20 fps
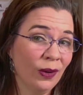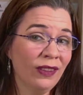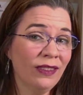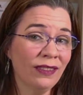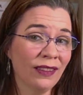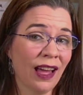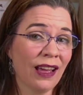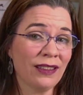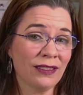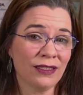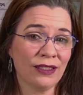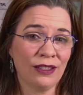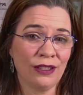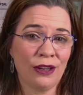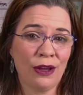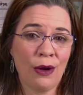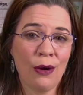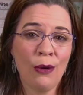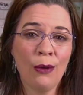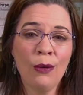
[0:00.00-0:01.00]
like to
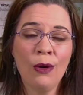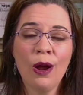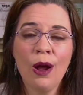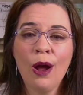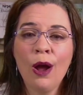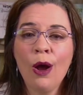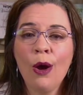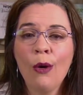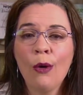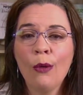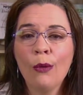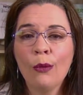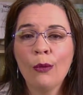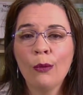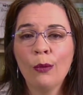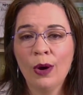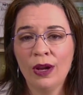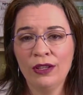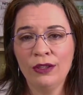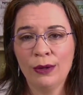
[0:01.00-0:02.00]
know
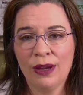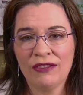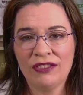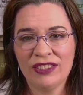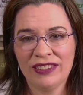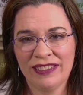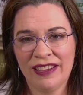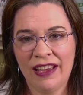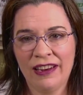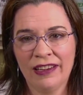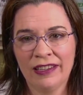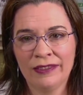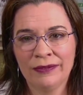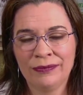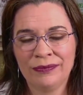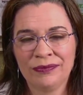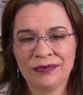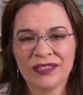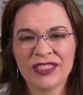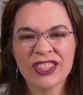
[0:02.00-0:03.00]
what you have decided.
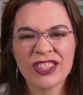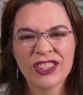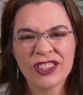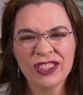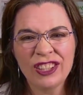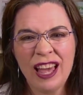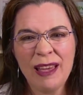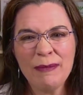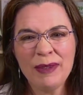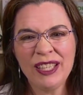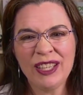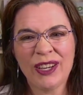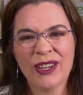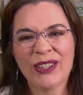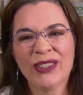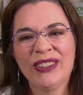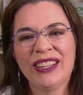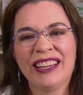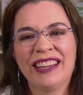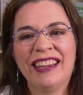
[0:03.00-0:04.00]
So let me
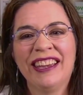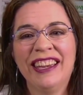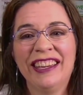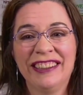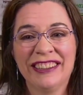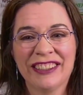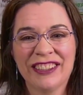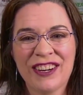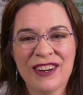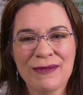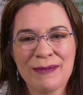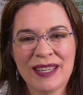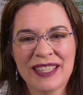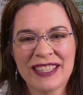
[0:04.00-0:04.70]
know in the comments